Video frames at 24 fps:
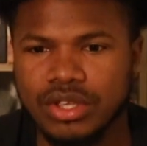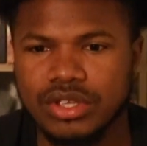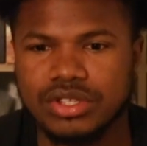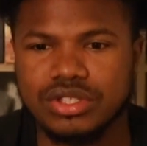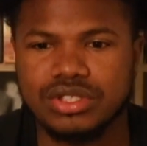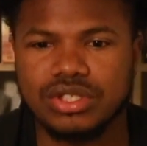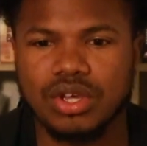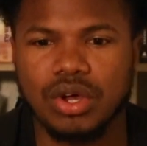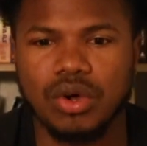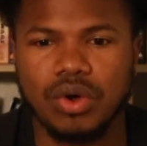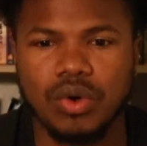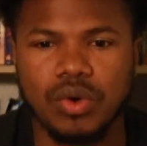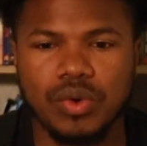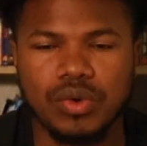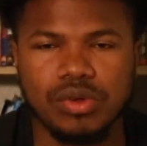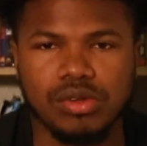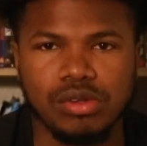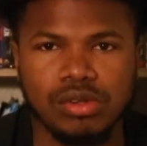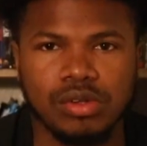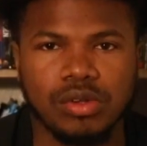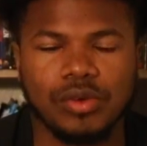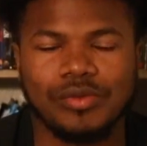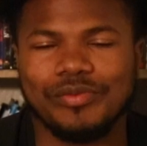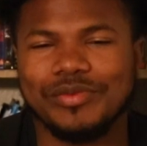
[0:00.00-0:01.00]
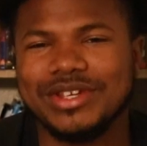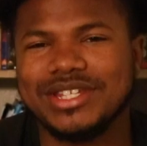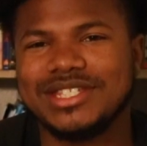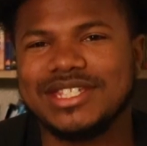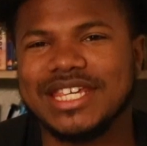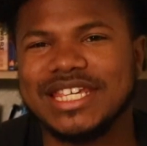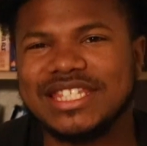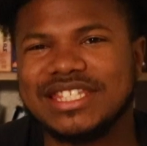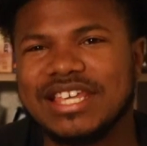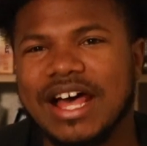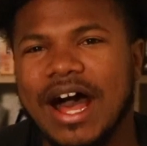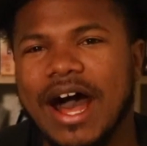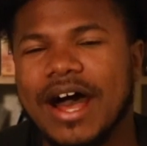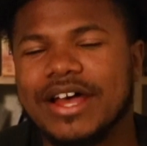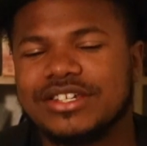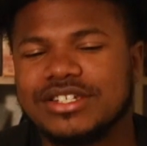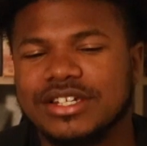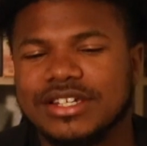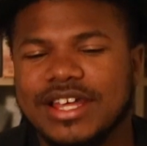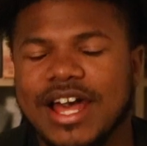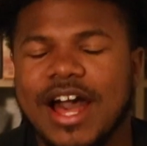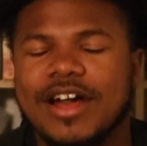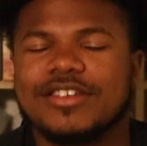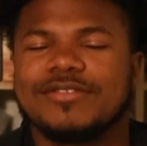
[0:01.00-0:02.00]
so we see
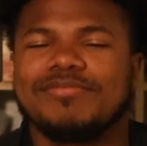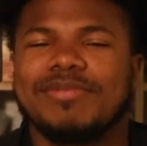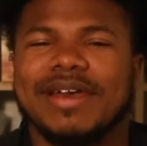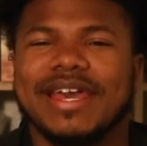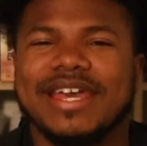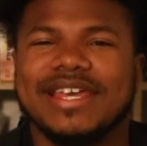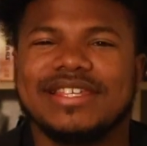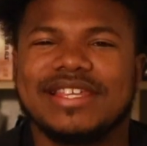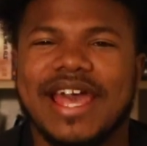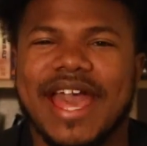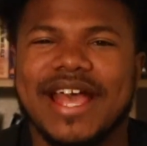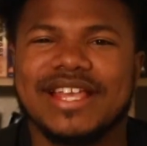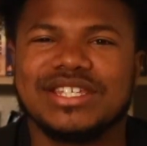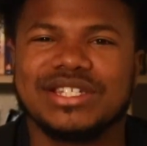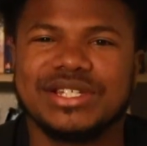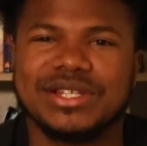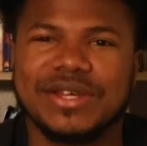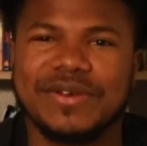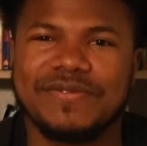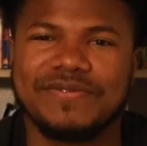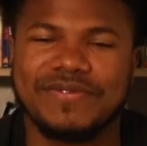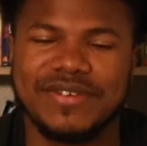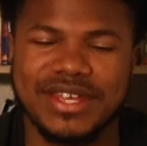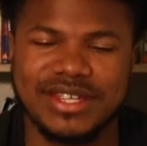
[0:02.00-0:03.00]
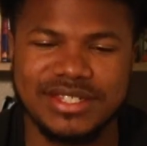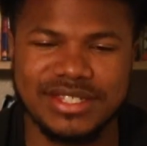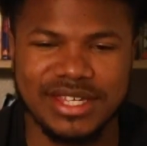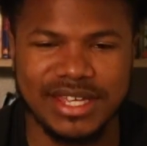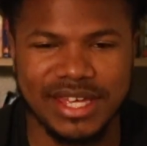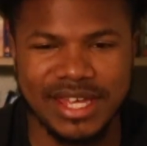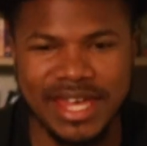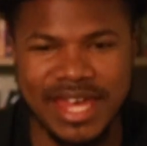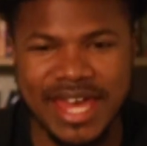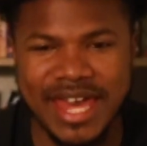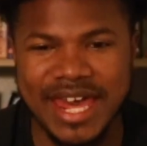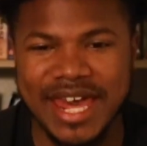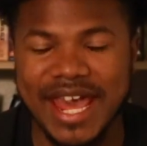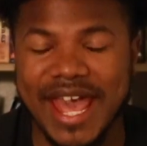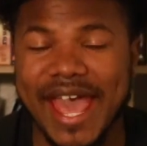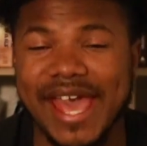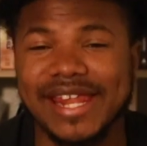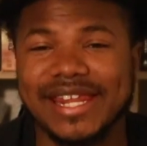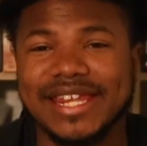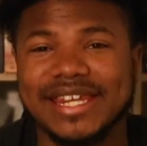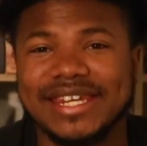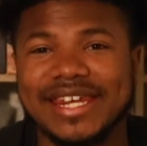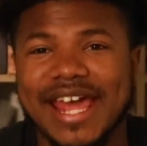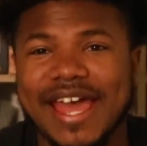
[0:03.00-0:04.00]
Tasha comes, pays Angela a visit,
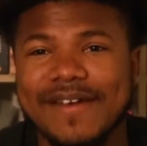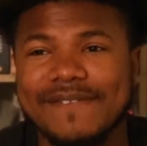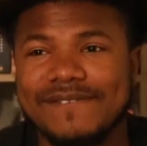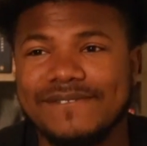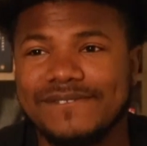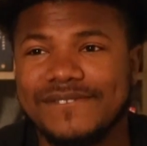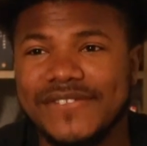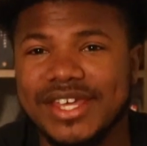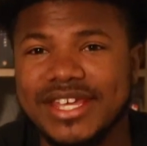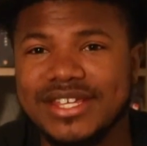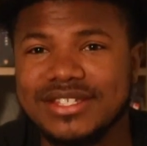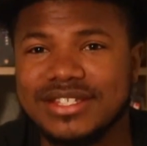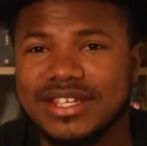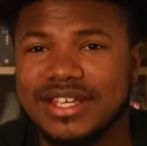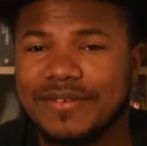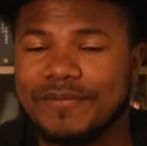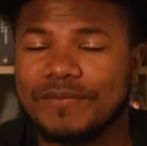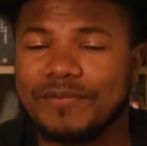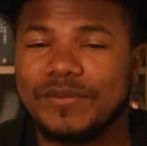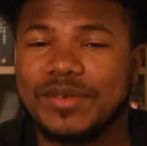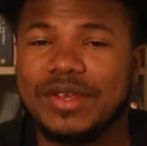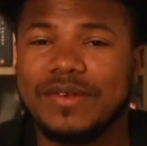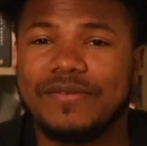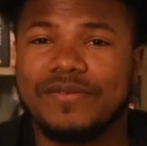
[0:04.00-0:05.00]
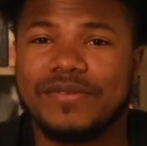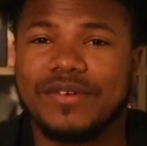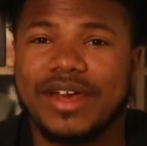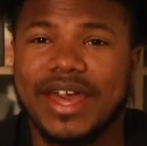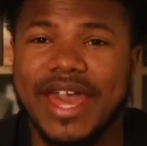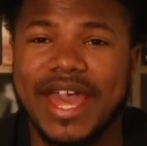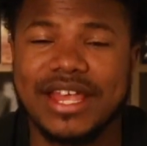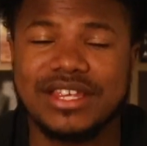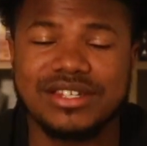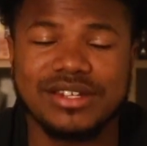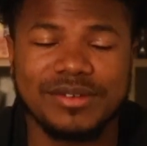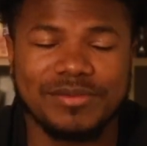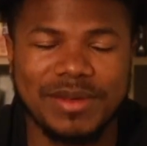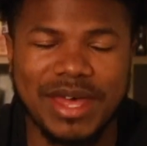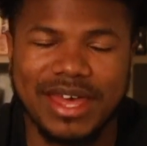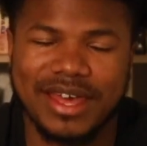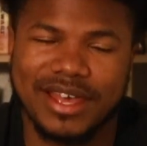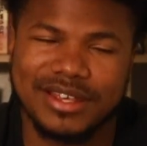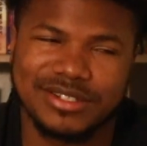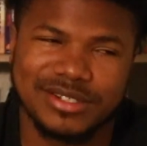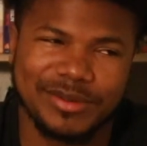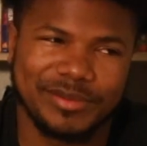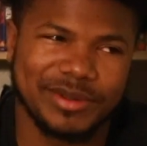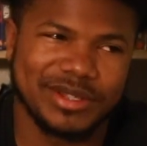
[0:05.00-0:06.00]
and in that visit,
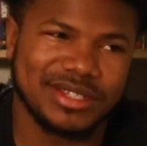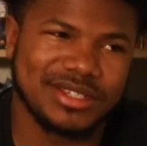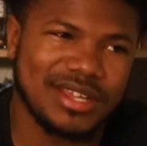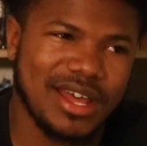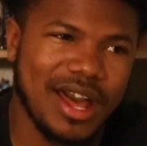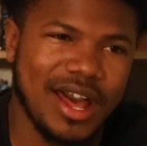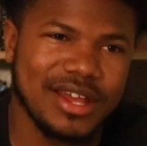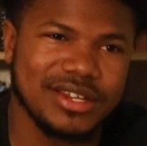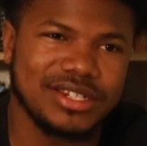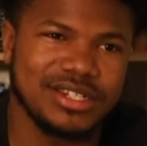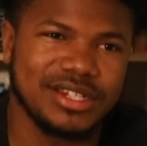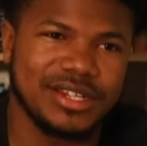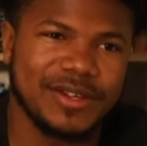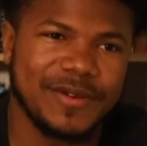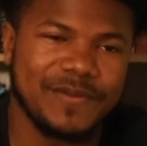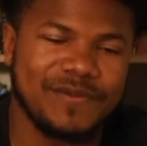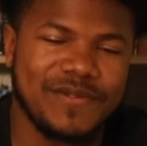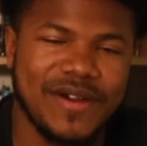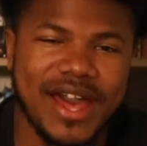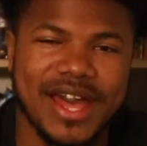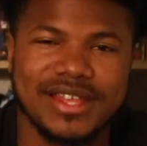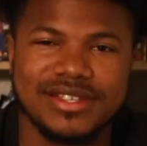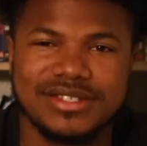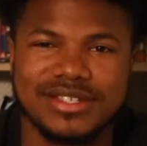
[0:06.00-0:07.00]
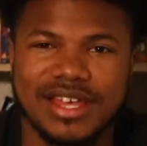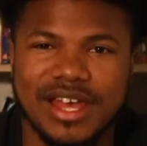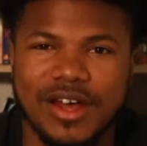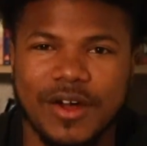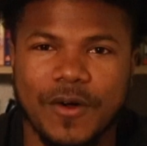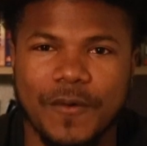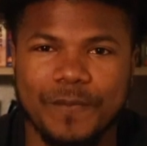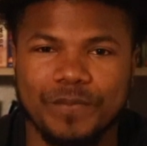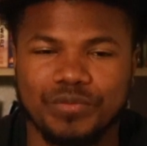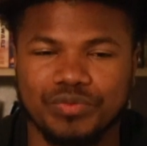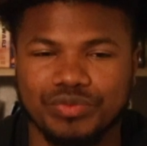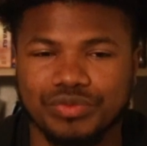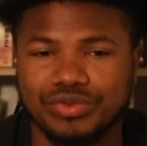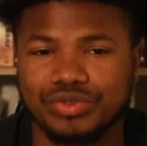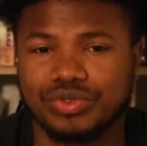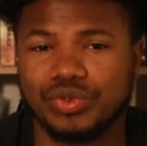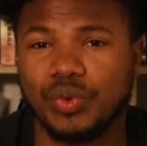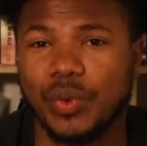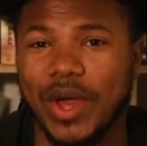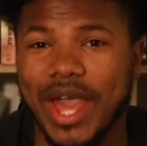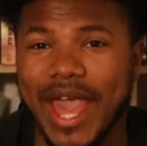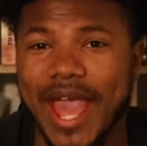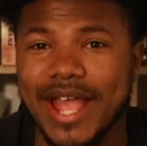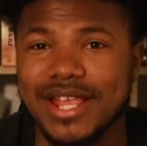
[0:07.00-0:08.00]
Tasha finds out
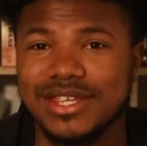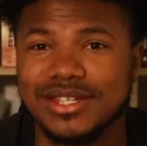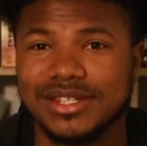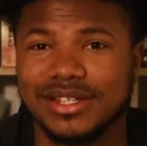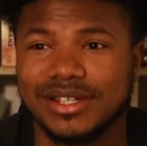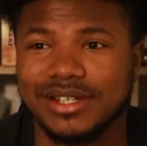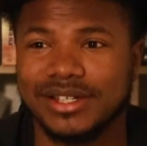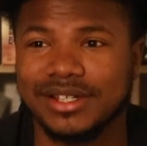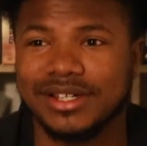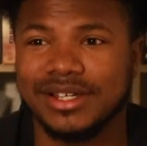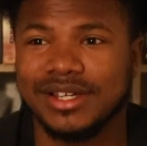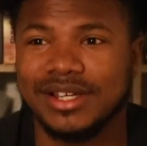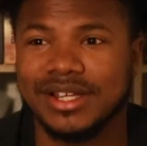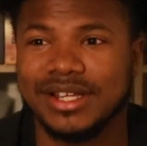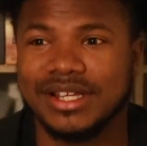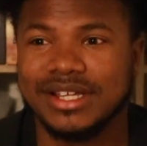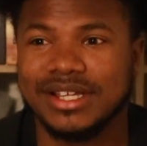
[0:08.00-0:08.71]
through Angela